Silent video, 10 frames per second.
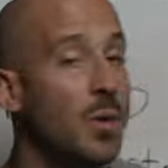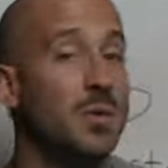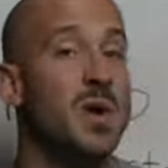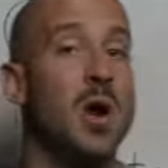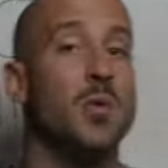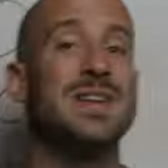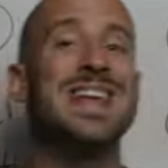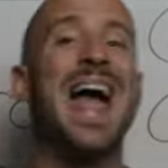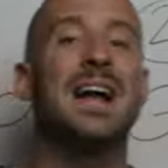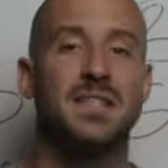when we are
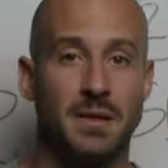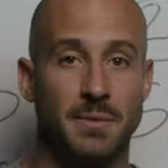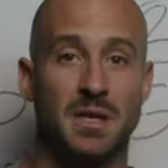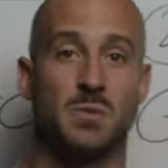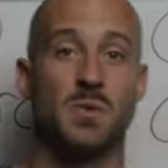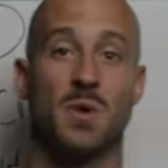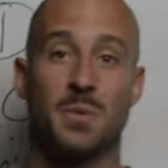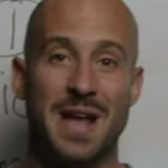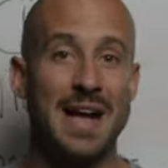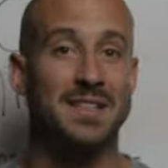reacting, because when we're
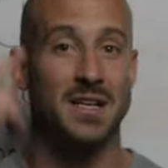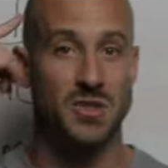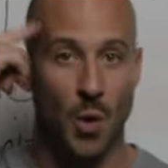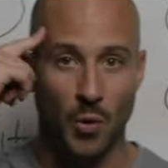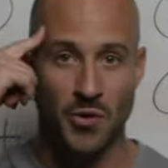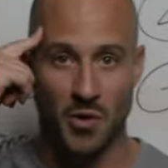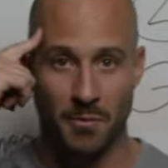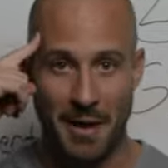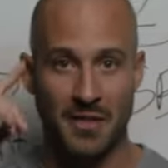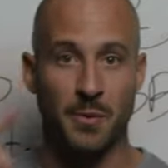reacting, it's old neural
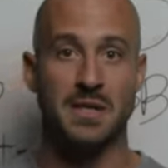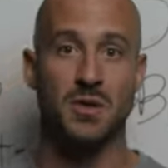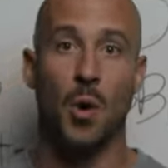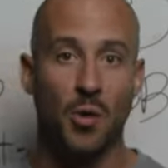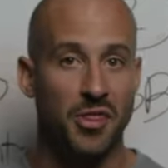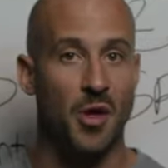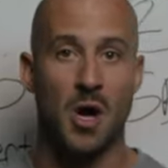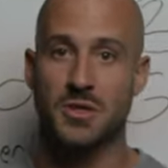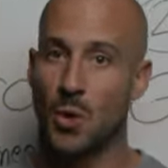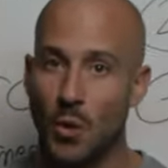pathways, old
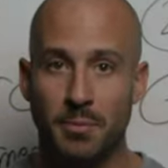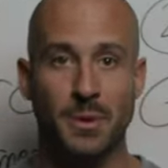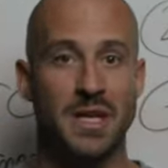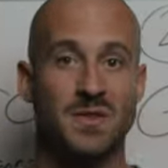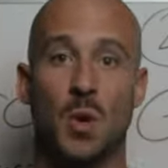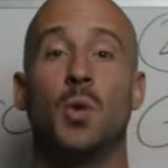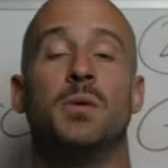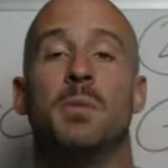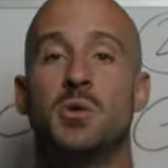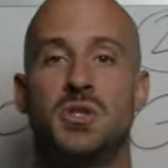thoughts, old beliefs, old
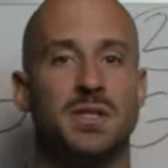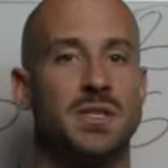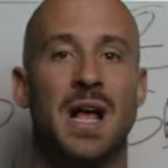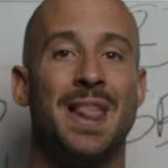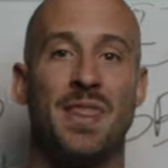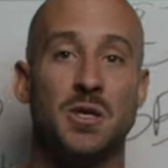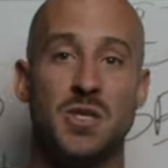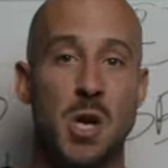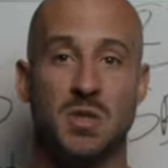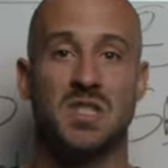emotions. There's
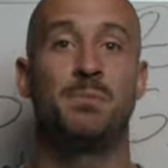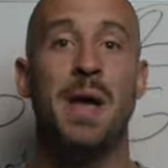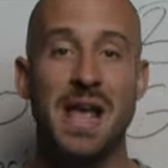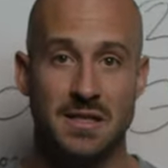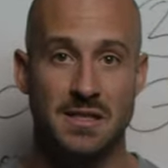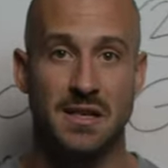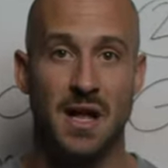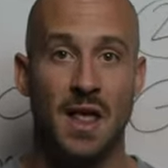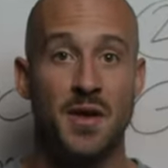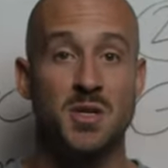no space.
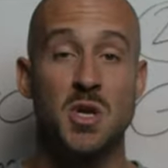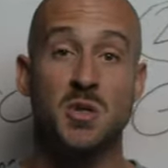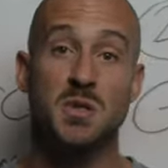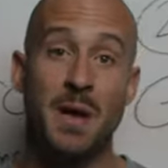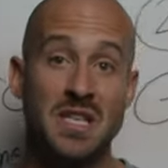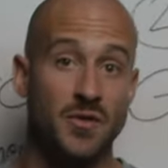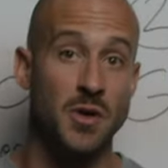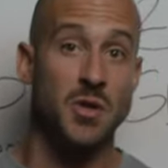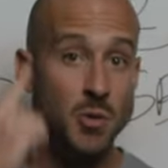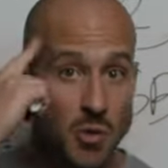There's no space for
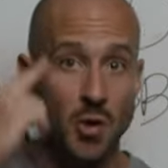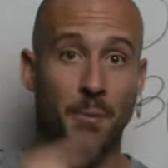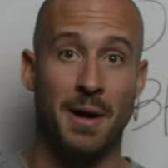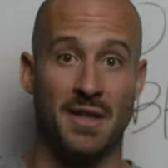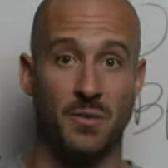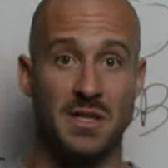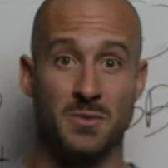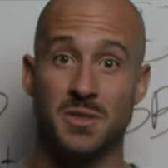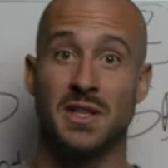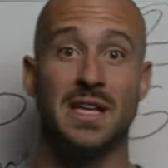new neural pathways
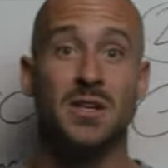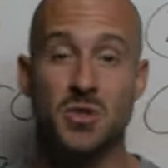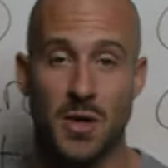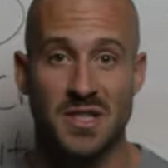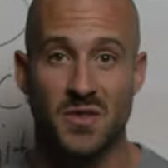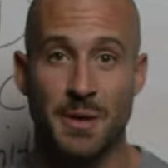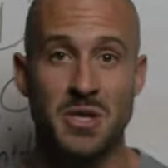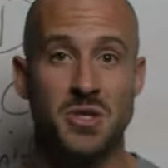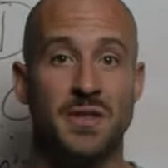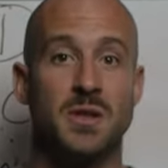which lead to
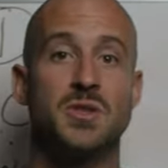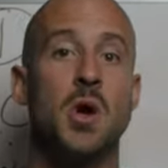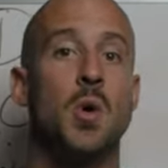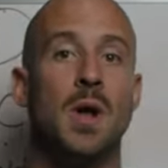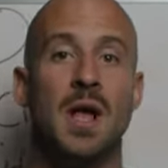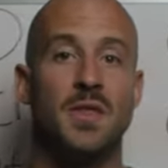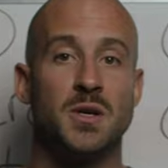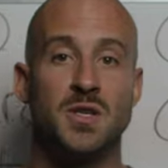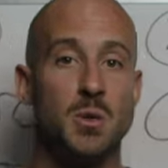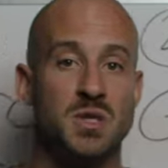transformation. There's no,
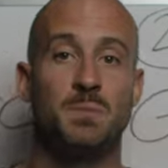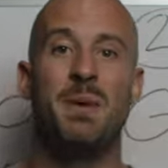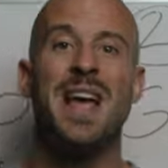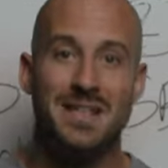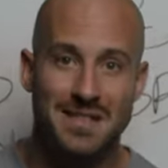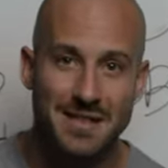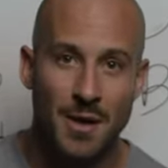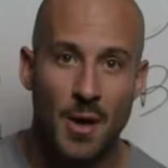there's no space